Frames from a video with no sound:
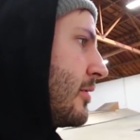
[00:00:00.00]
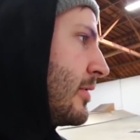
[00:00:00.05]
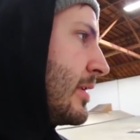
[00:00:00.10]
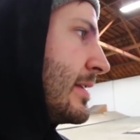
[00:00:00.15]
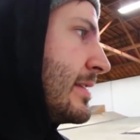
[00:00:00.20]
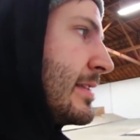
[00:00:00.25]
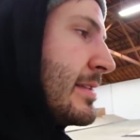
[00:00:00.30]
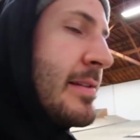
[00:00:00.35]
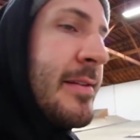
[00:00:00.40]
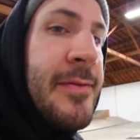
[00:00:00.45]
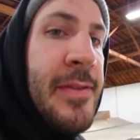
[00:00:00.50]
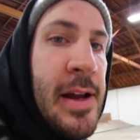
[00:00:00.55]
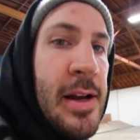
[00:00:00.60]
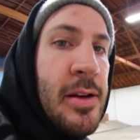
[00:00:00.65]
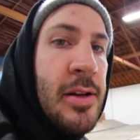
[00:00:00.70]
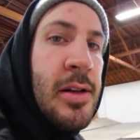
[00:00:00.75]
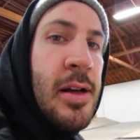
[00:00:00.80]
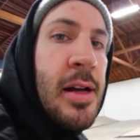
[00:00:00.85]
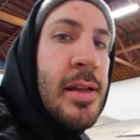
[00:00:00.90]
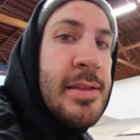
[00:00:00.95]
do this as the
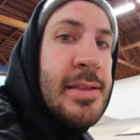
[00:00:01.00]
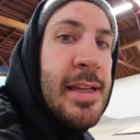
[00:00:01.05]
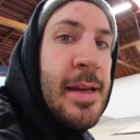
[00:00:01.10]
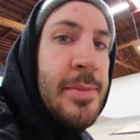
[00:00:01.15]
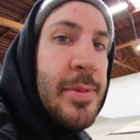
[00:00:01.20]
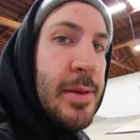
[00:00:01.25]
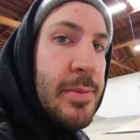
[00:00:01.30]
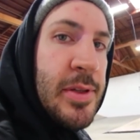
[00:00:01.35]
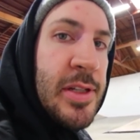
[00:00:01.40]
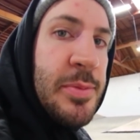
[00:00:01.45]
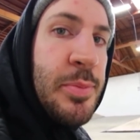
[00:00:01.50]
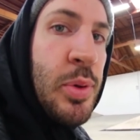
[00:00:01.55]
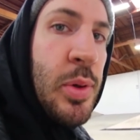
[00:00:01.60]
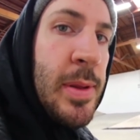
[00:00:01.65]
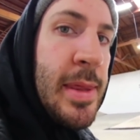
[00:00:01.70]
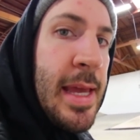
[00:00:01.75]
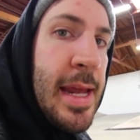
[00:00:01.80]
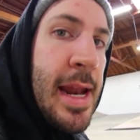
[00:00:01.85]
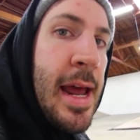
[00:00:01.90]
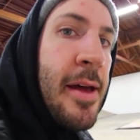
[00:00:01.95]
final concept. I'm just
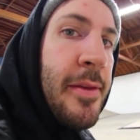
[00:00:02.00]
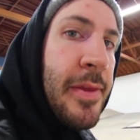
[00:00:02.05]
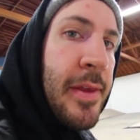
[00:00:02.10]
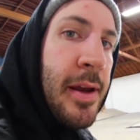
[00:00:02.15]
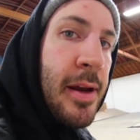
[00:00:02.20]
putting that out